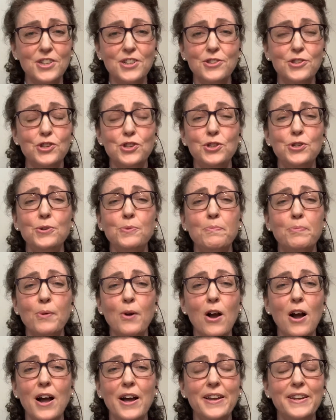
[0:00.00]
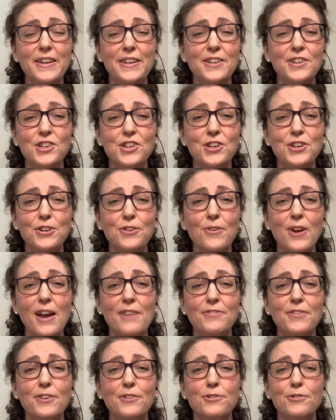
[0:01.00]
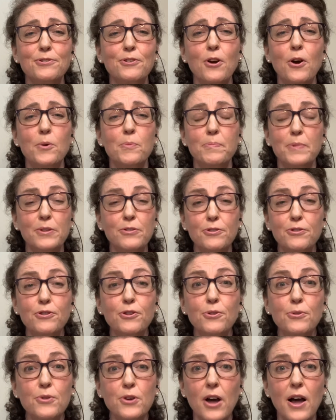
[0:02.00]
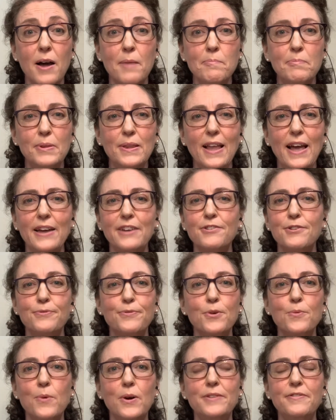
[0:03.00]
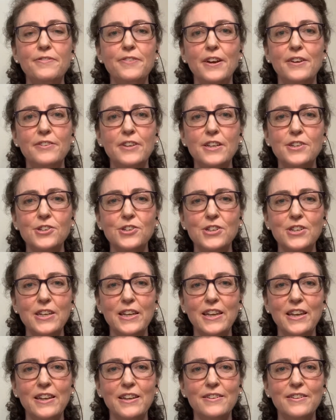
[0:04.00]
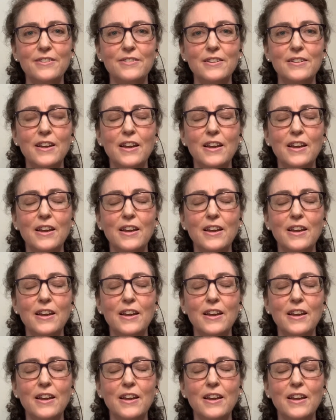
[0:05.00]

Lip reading: It's too broad in geographic scope. It's too complex for one foundation to handle.